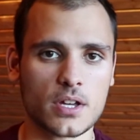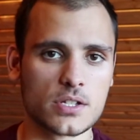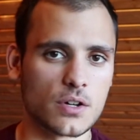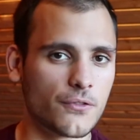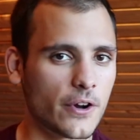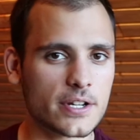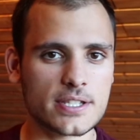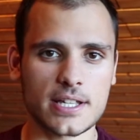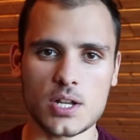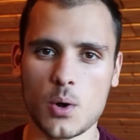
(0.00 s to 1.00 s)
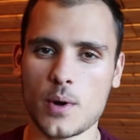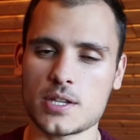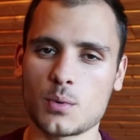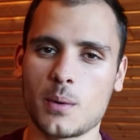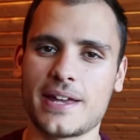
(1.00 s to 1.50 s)
So first, as
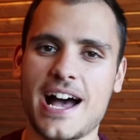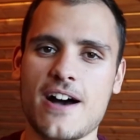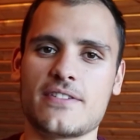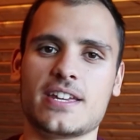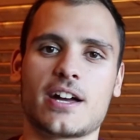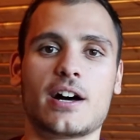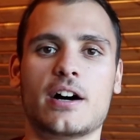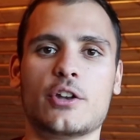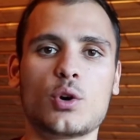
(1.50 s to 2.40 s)
always, we'll be having an